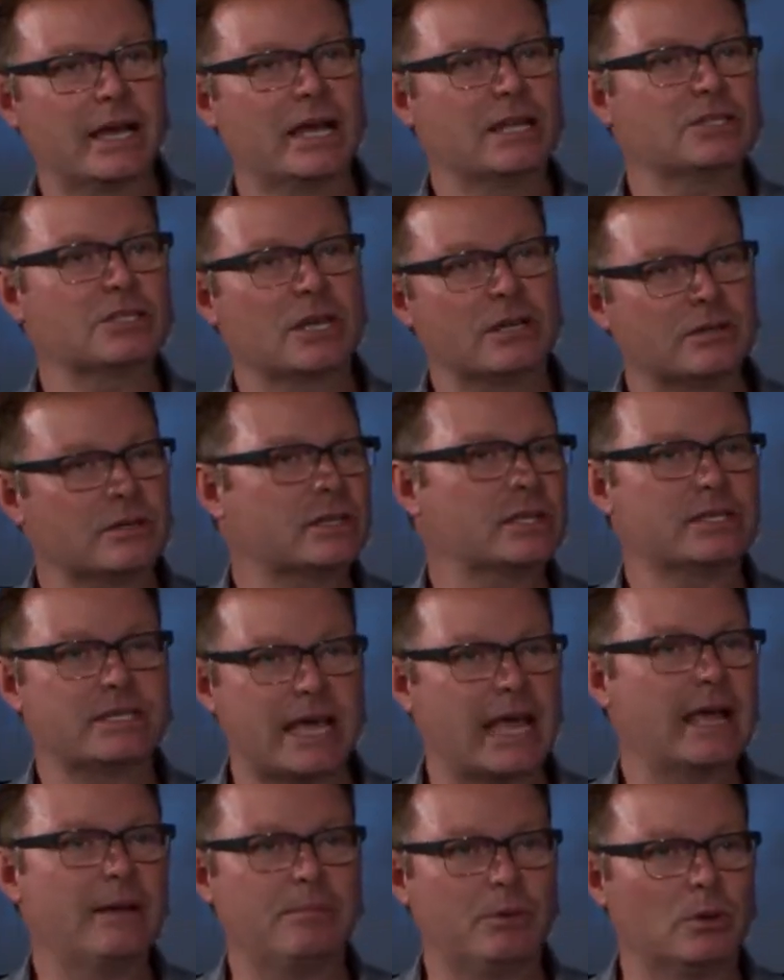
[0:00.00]
guns under the
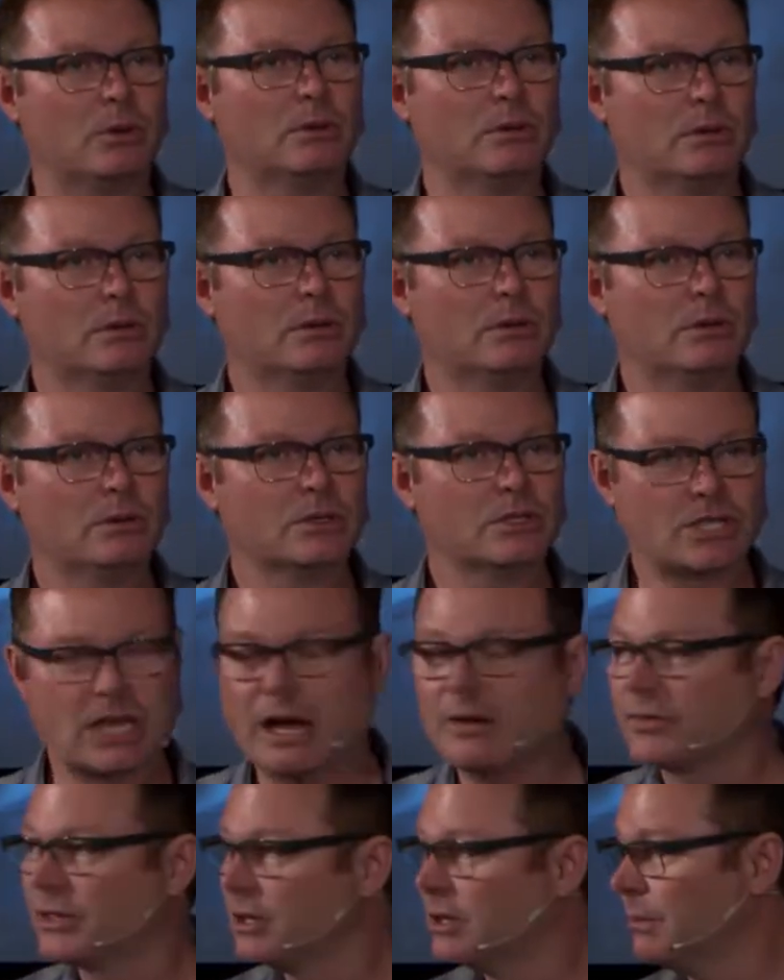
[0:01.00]
table
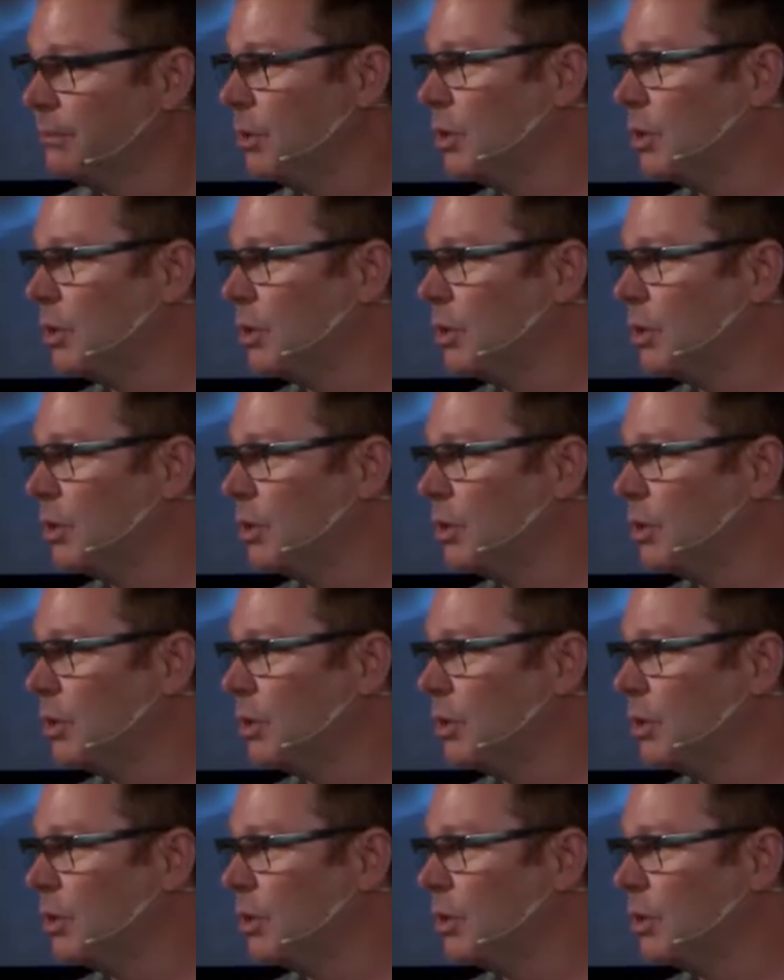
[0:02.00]
south of the